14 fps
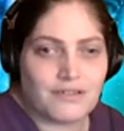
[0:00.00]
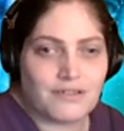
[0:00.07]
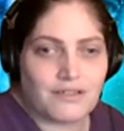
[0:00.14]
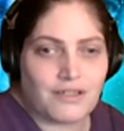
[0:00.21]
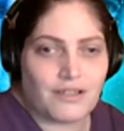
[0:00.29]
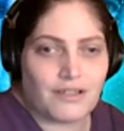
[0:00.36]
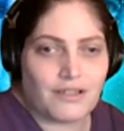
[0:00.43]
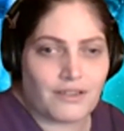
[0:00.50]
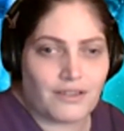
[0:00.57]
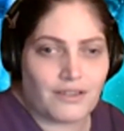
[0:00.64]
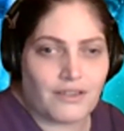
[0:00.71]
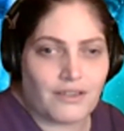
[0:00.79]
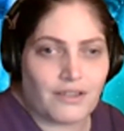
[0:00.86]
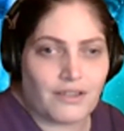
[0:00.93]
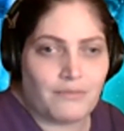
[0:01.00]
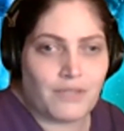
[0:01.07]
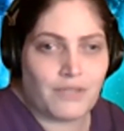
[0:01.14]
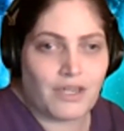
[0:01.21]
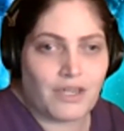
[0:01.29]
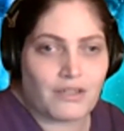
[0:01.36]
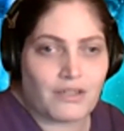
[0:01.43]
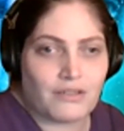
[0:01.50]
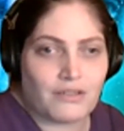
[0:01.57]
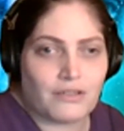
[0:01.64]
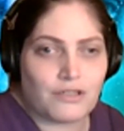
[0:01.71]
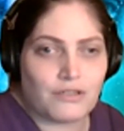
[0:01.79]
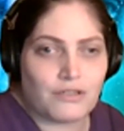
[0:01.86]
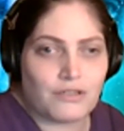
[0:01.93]
And let me add
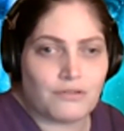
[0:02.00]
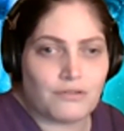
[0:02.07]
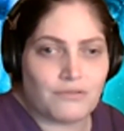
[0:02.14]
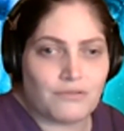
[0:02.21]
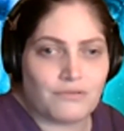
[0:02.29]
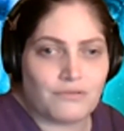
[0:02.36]
you.